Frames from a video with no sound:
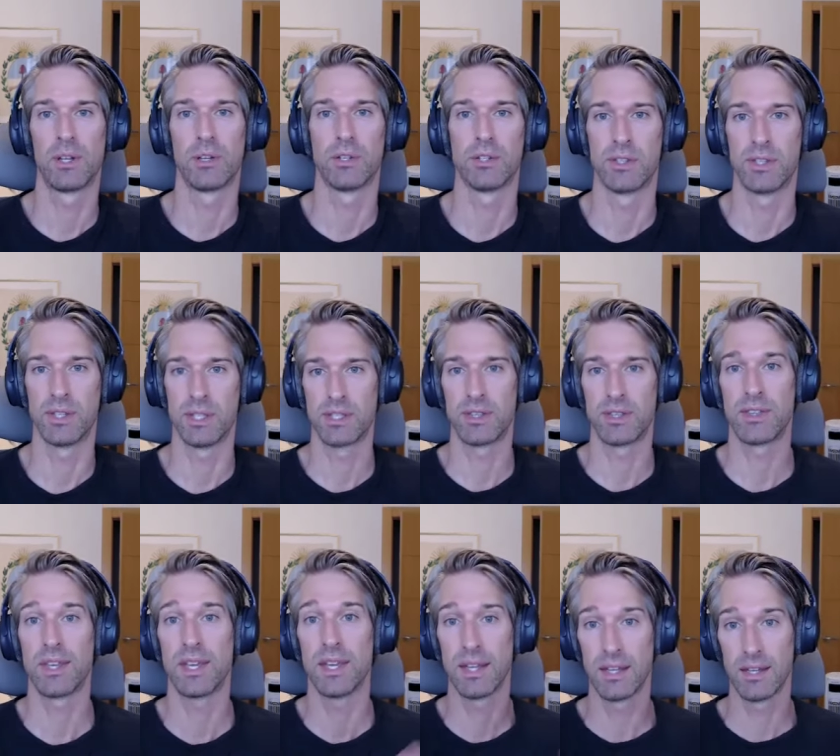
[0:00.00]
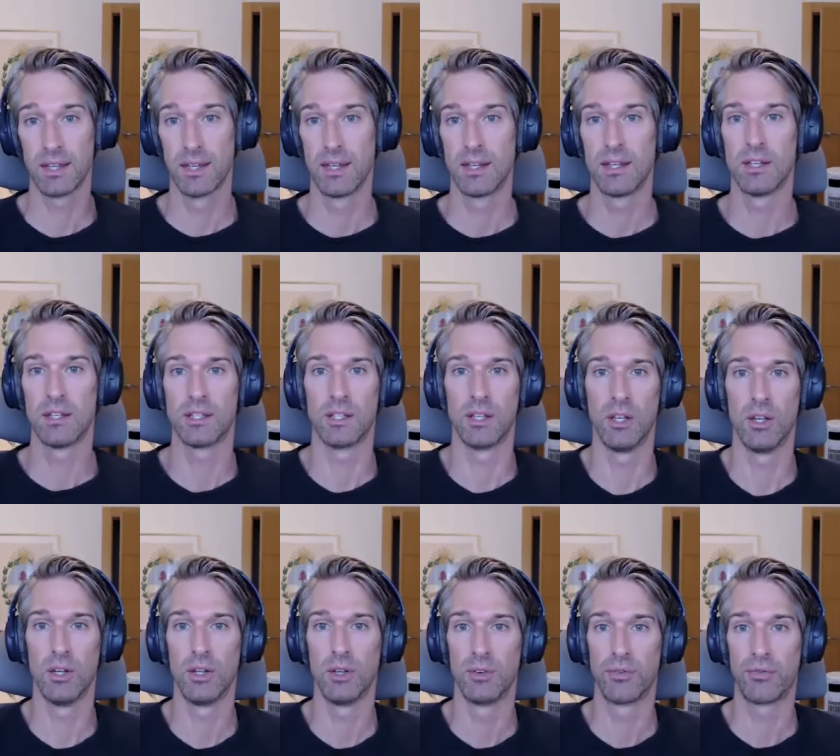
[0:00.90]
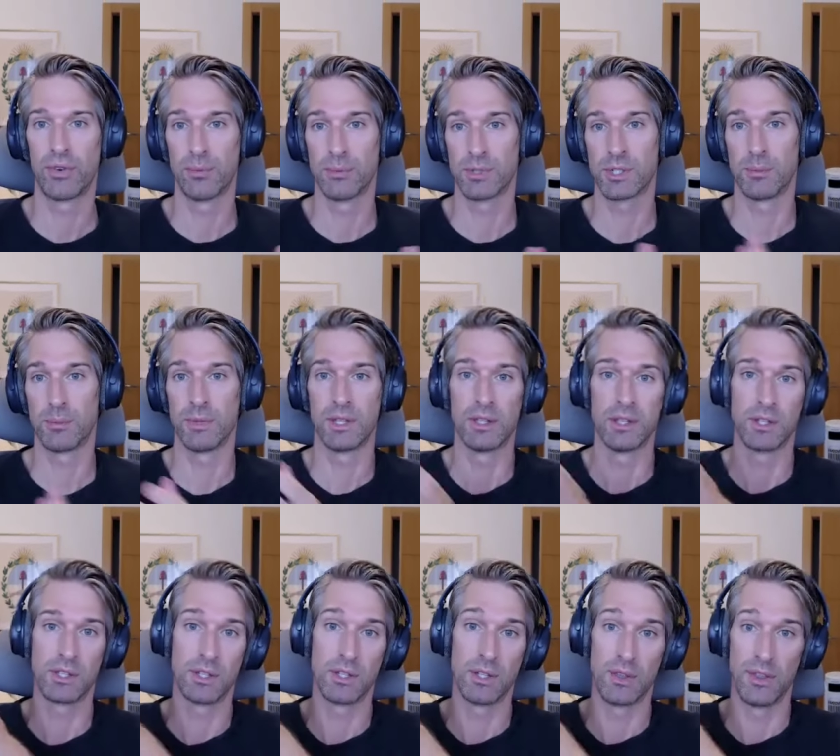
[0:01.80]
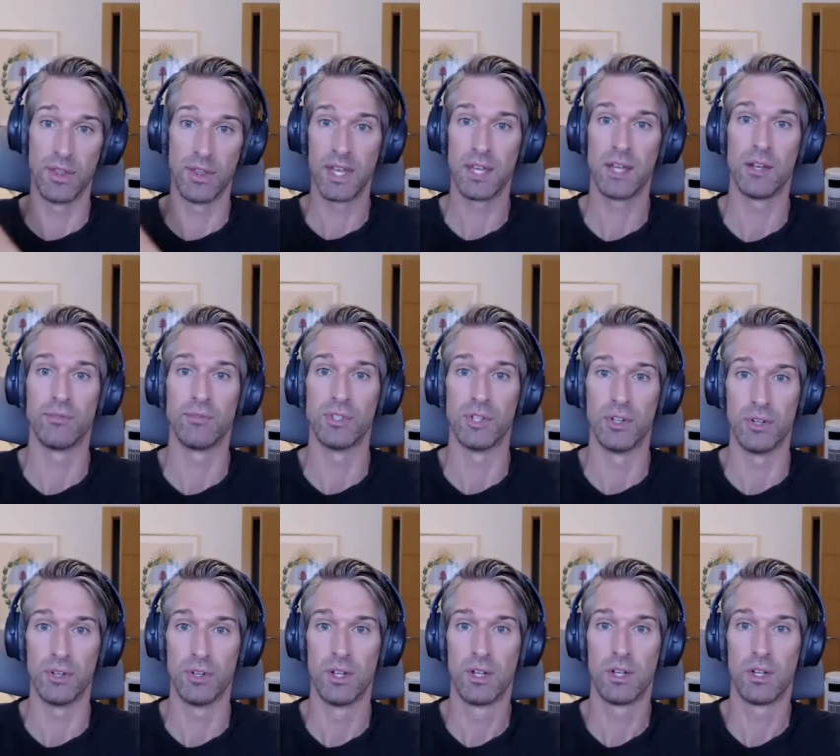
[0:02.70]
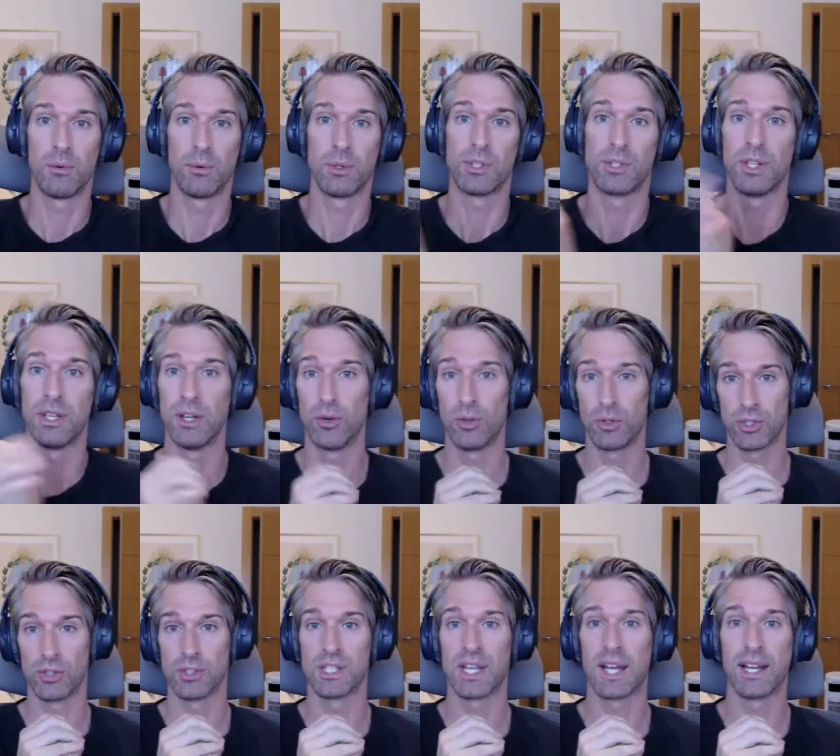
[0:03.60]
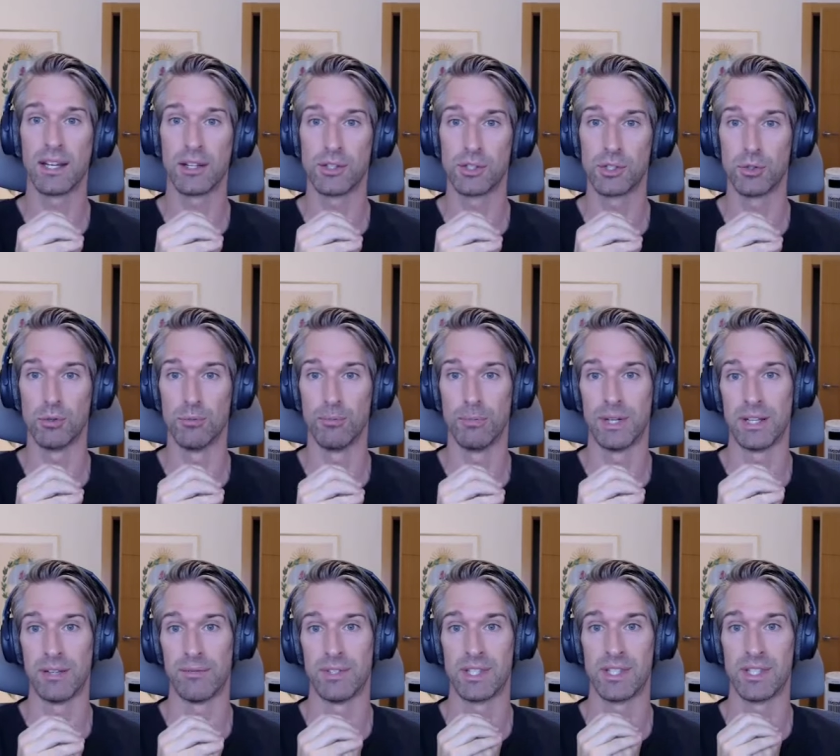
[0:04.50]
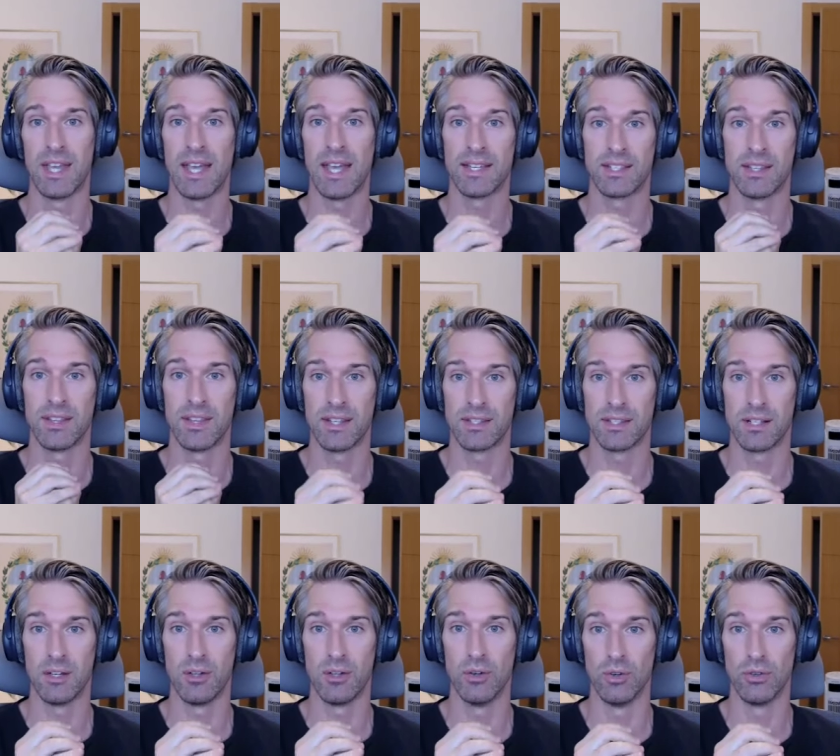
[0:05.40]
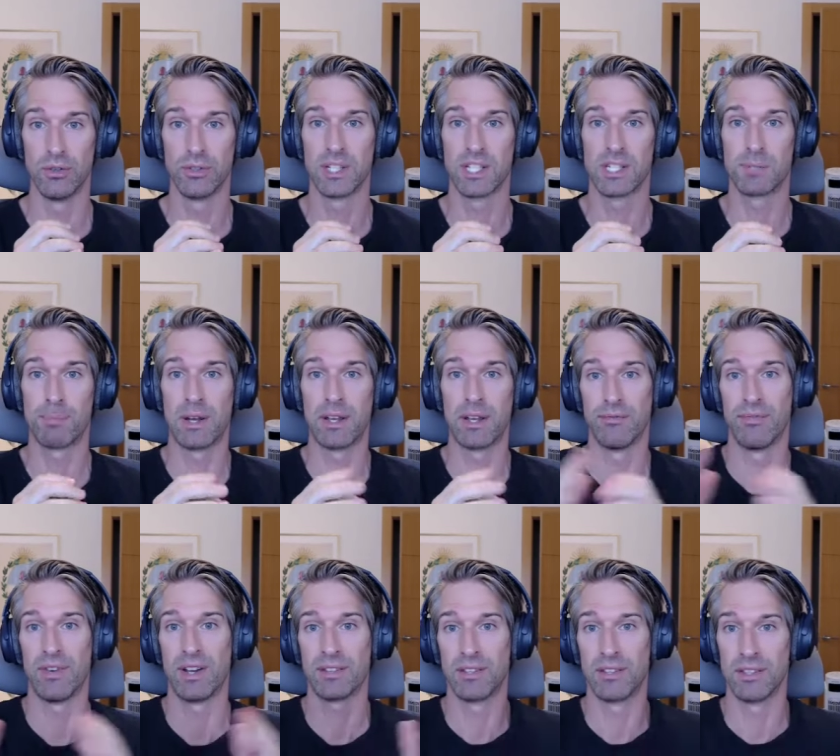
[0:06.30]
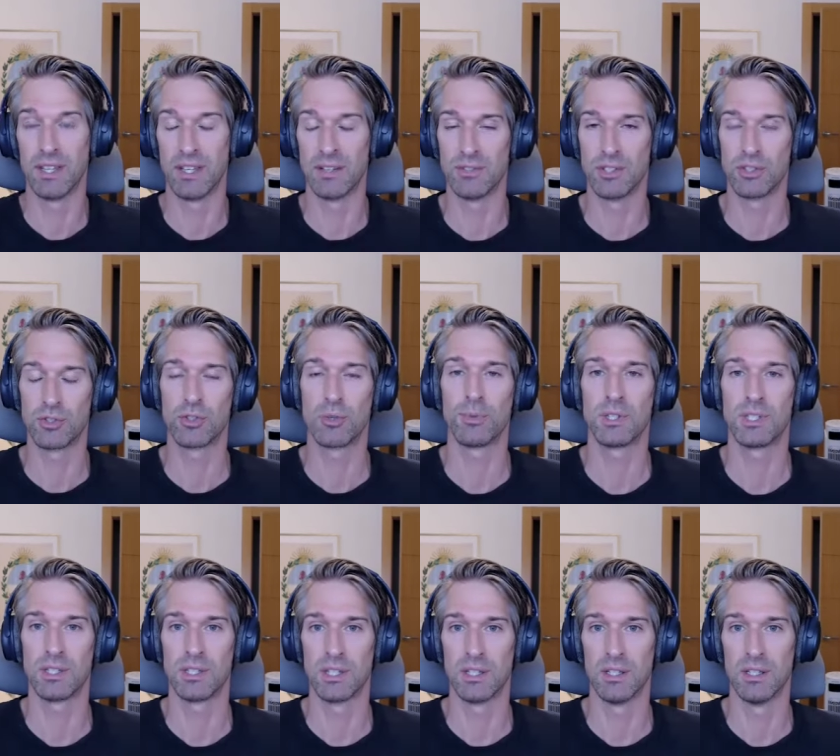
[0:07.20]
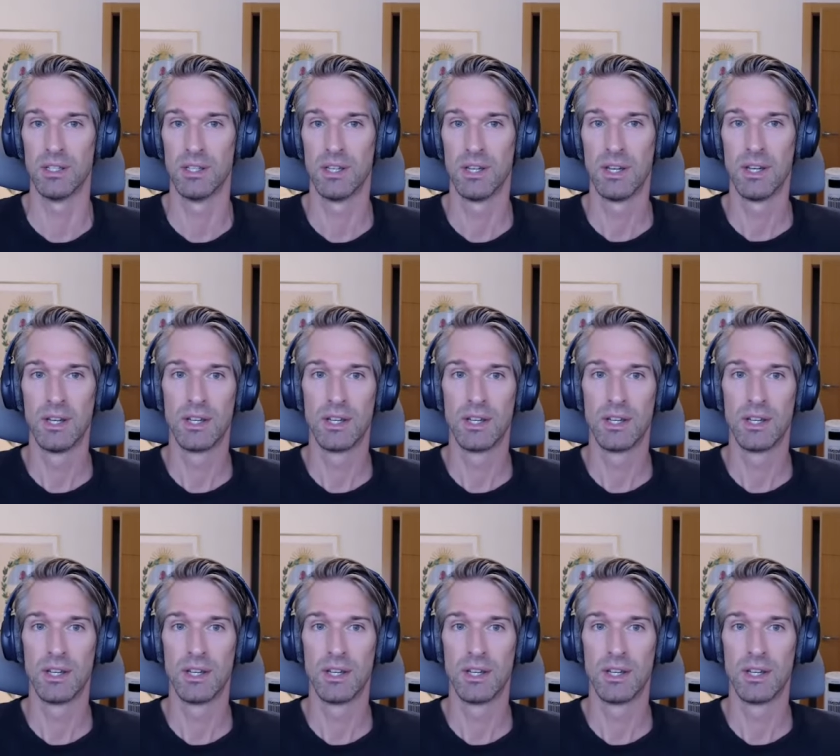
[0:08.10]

because this thing has learned from something else that they have done, which they hold on tightly to and believe is theirs and theirs alone, despite the fact that they've distributed it.